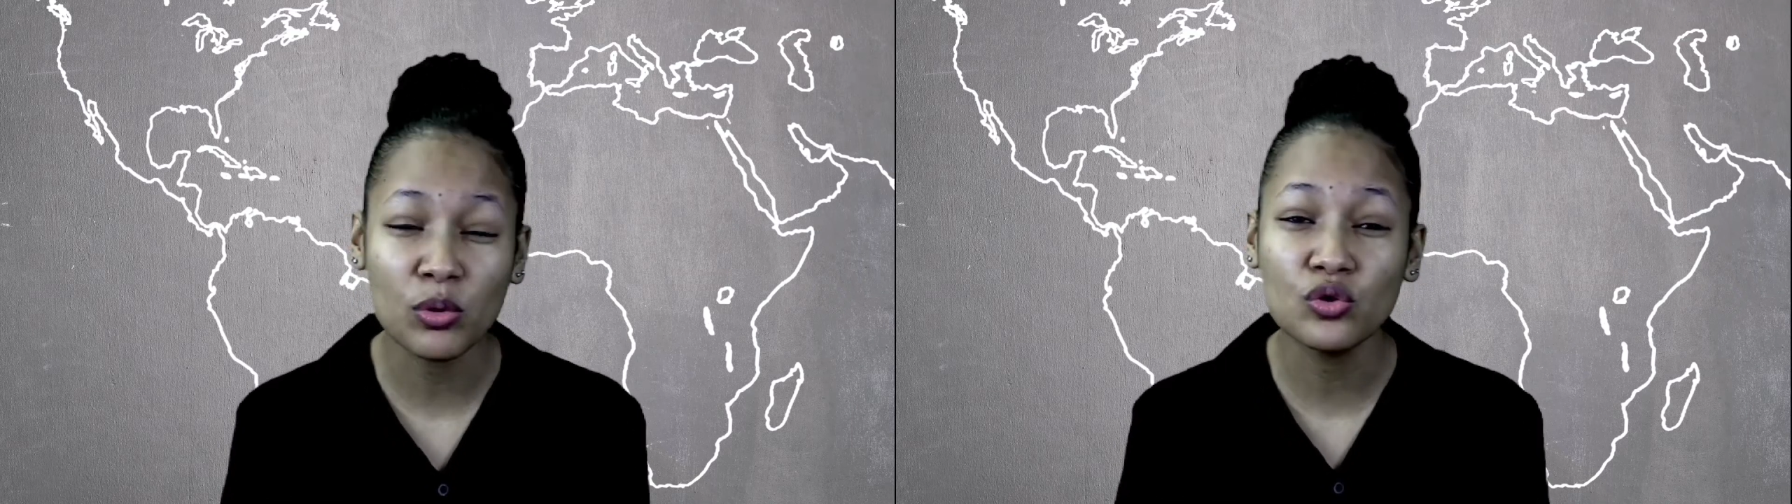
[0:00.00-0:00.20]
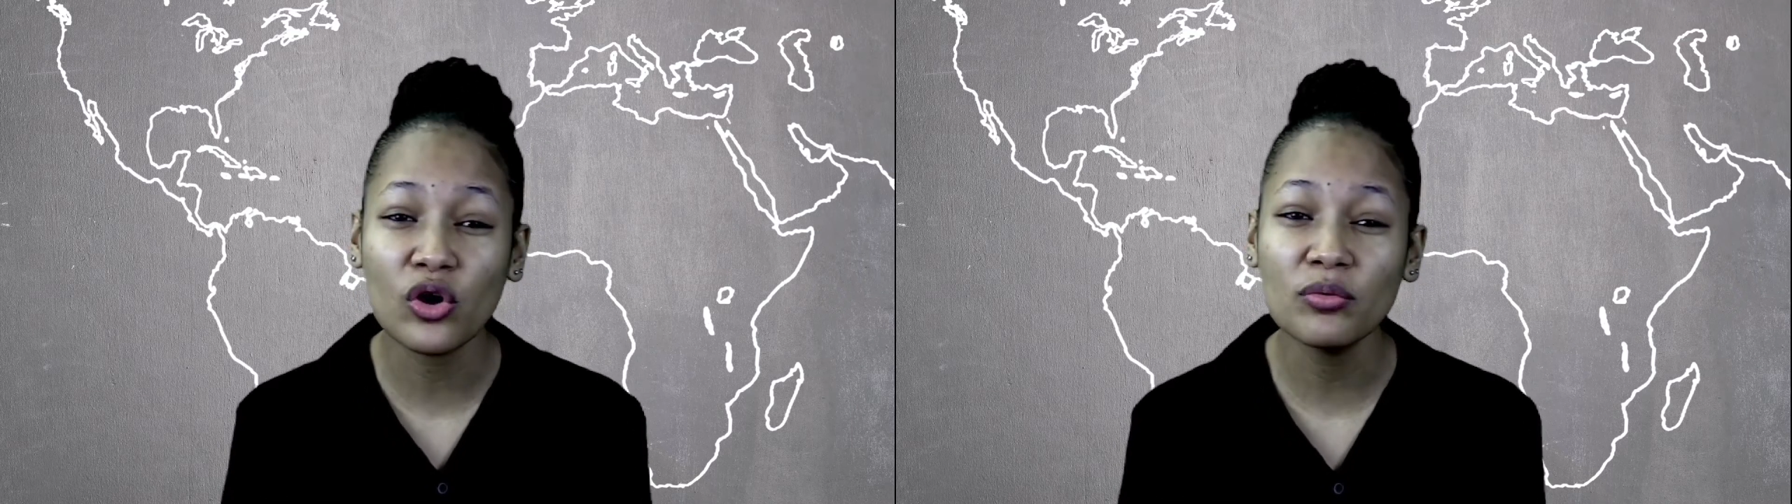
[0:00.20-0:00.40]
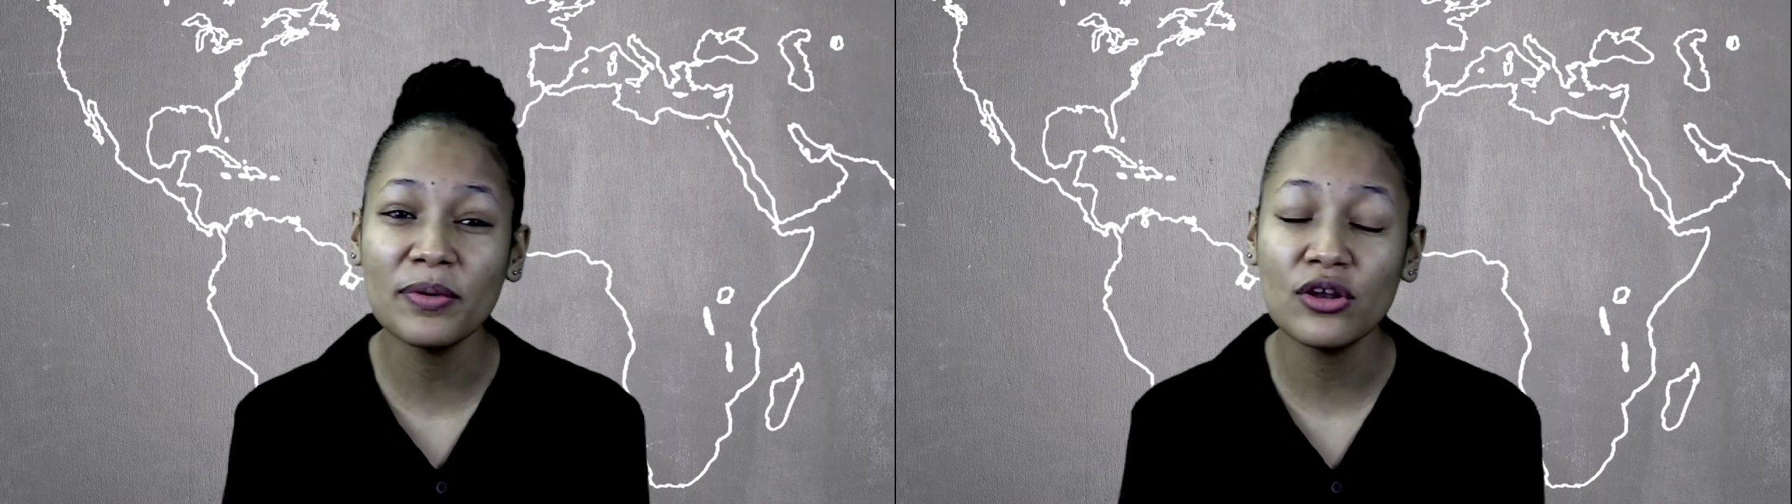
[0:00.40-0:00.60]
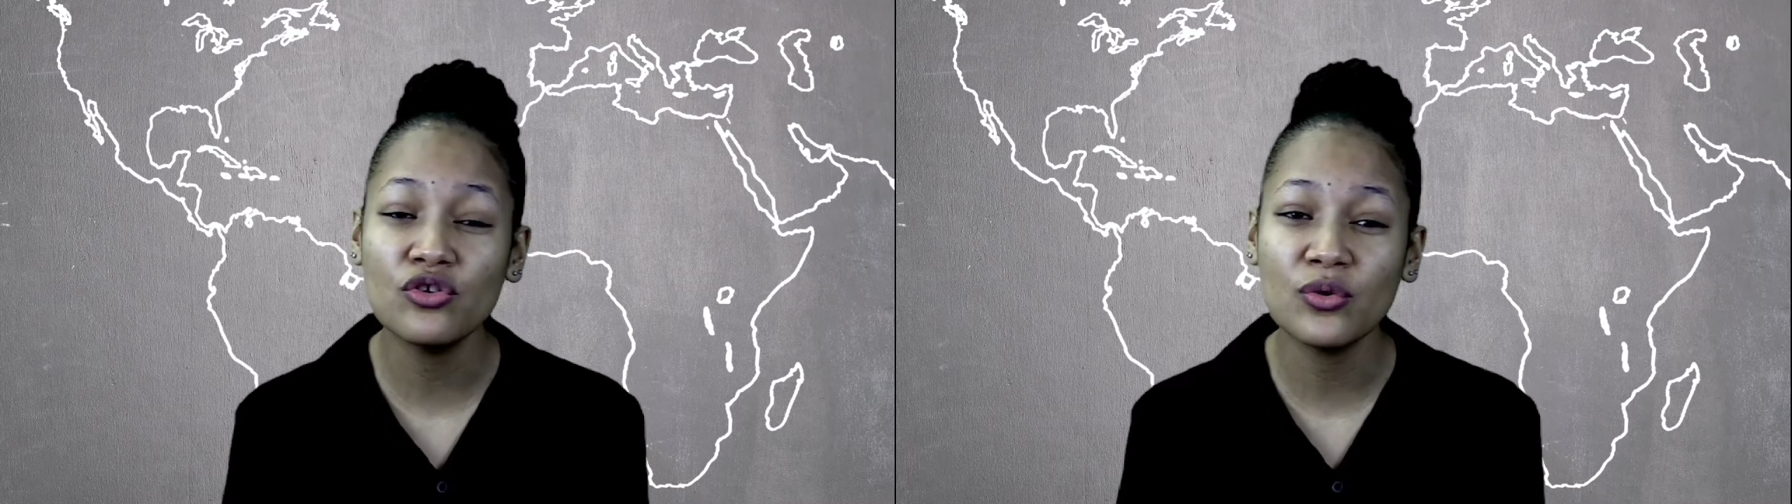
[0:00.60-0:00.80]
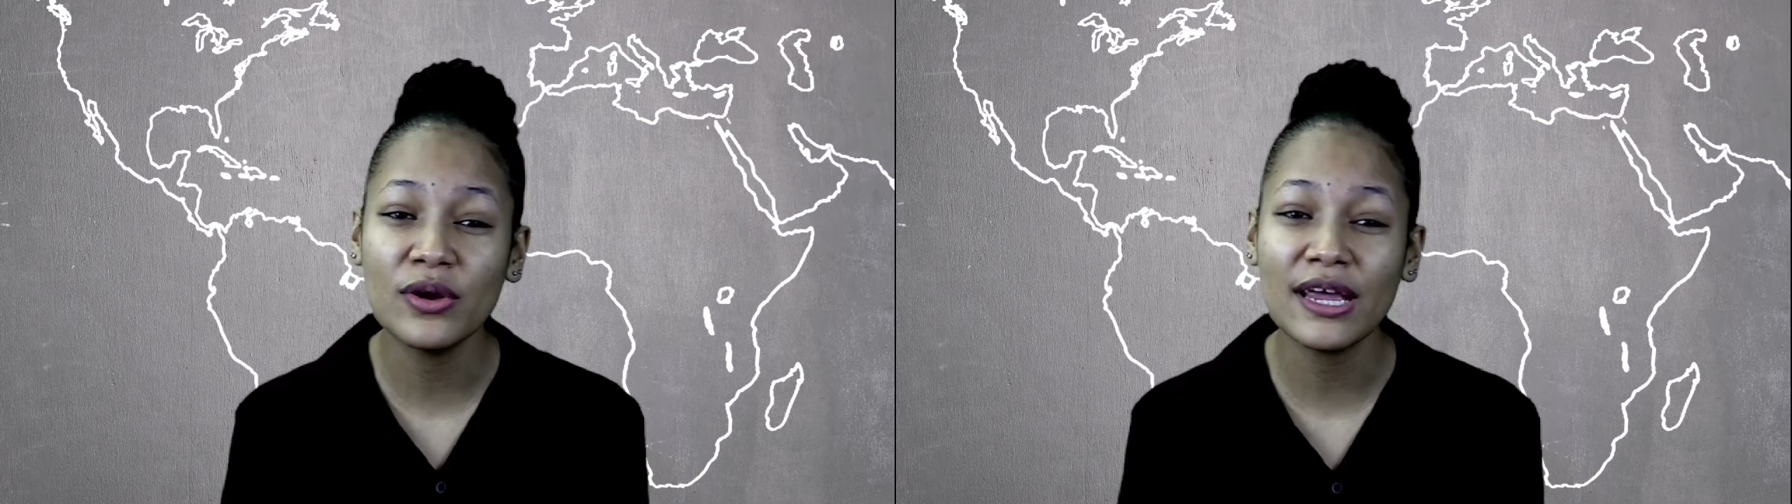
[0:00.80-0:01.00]
not be
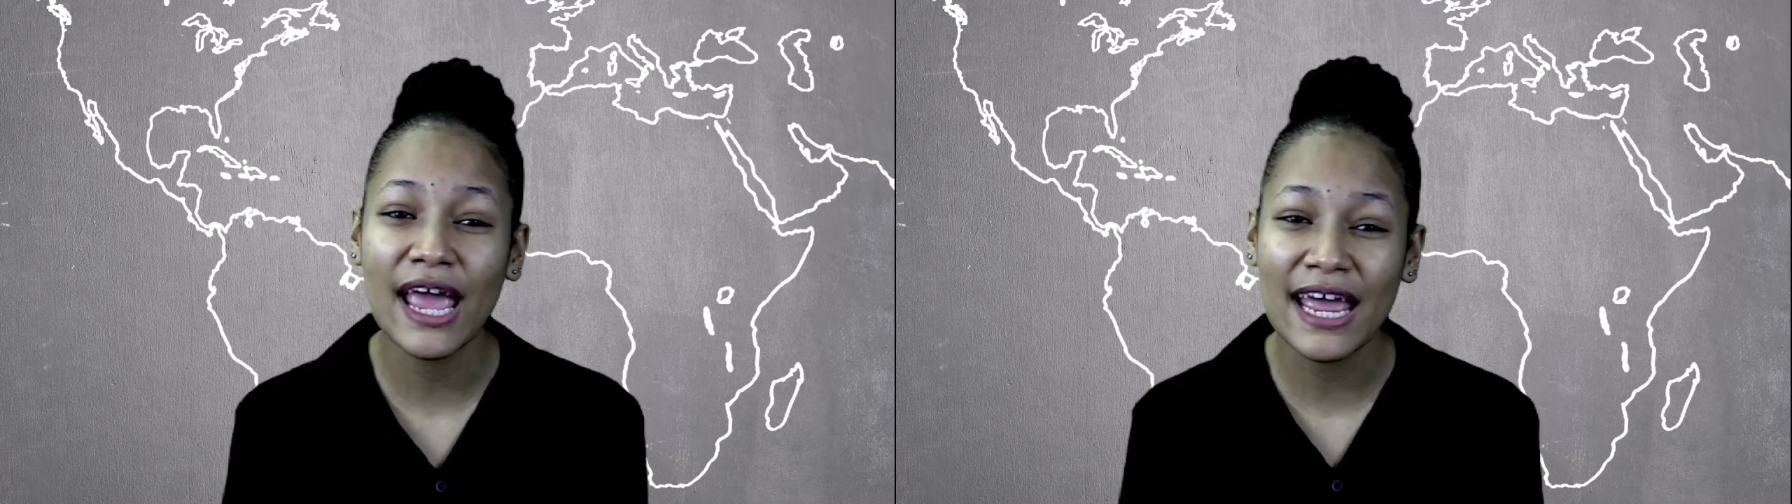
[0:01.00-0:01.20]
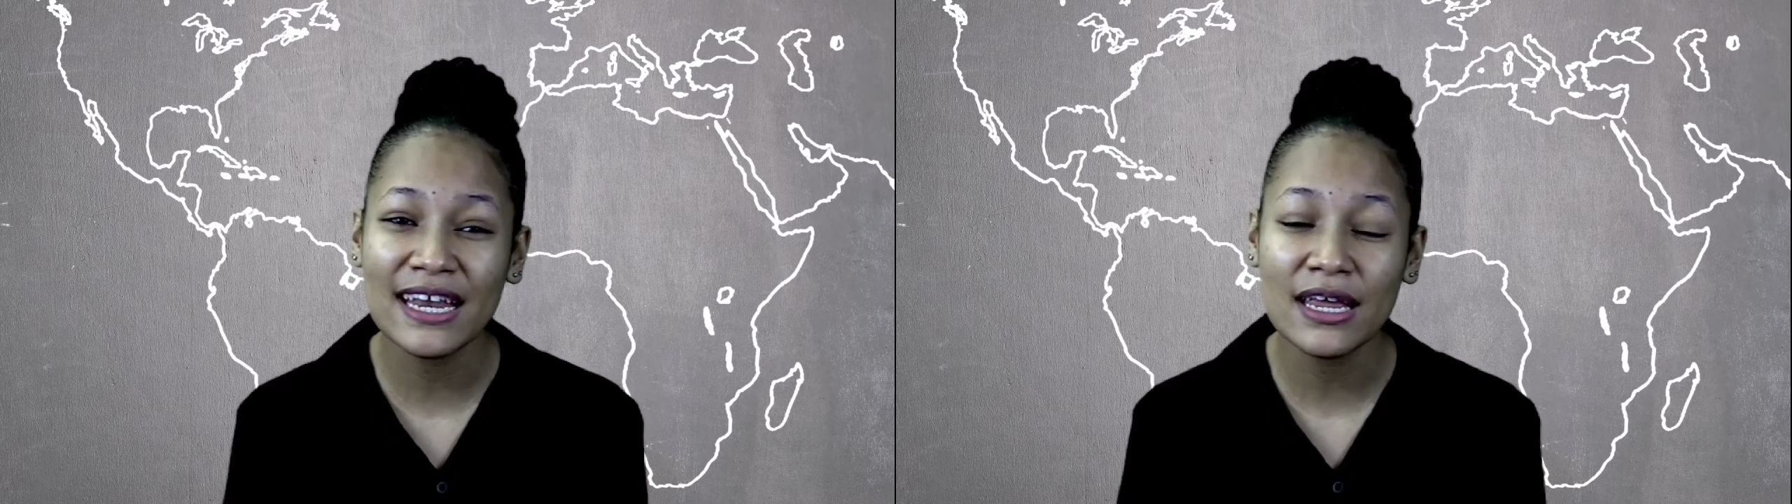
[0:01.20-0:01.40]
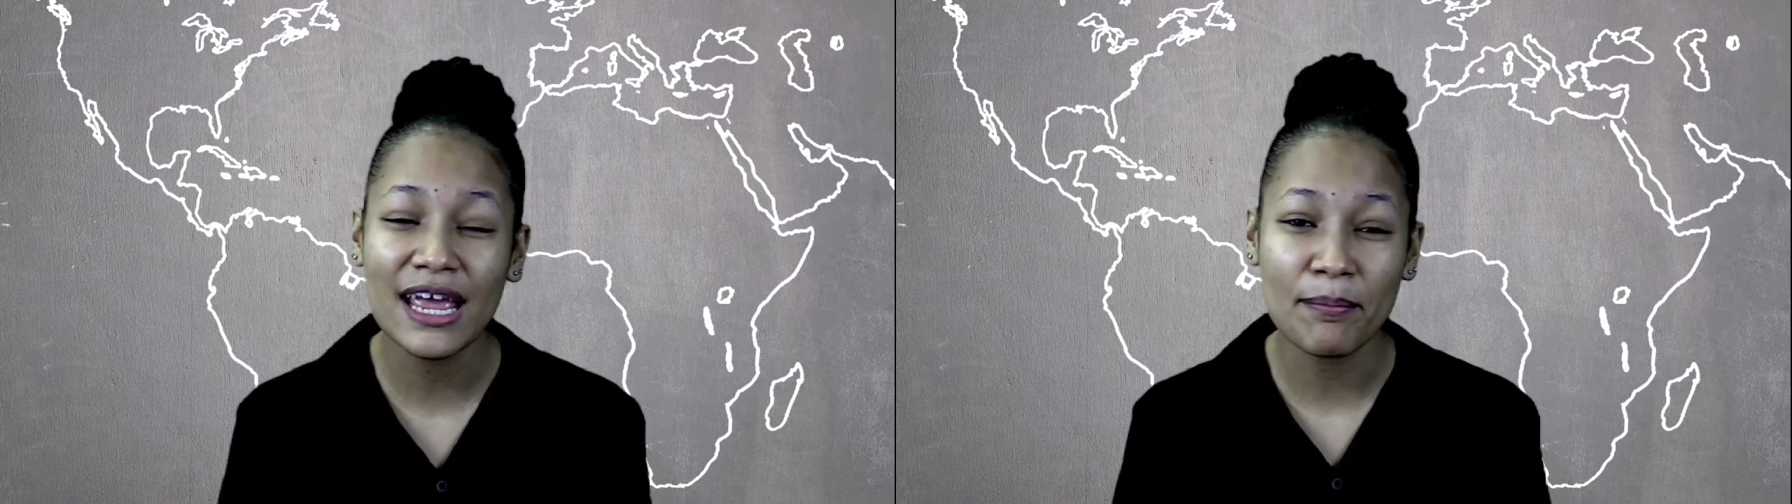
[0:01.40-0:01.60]
doing any